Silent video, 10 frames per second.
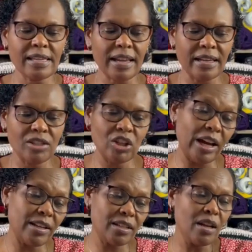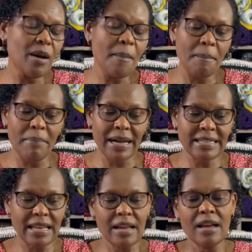second chart.
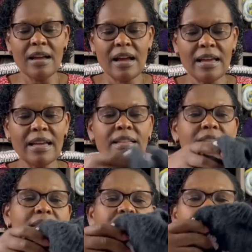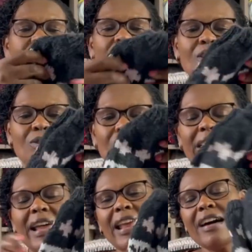But it's all good.
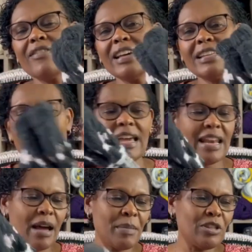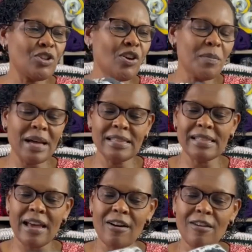I love it and I'm enjoying
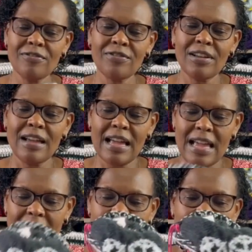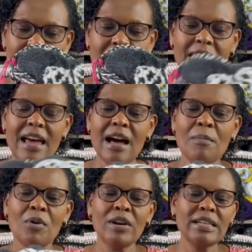myself, and
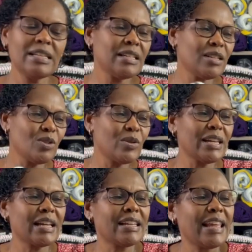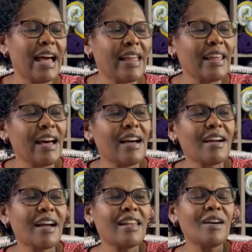I'm already looking at the other
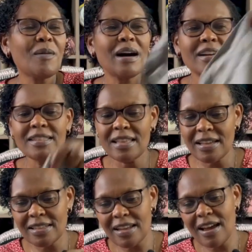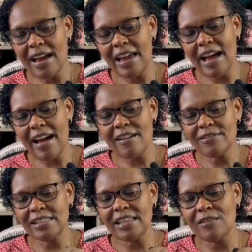color works that I
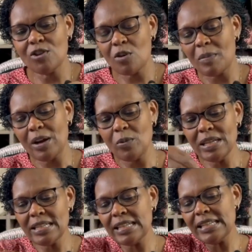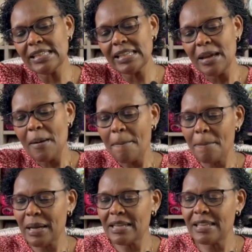have saved on my wish list,
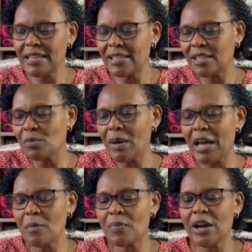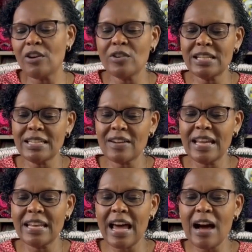but this is my priority
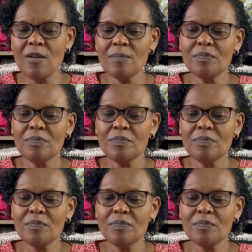right now.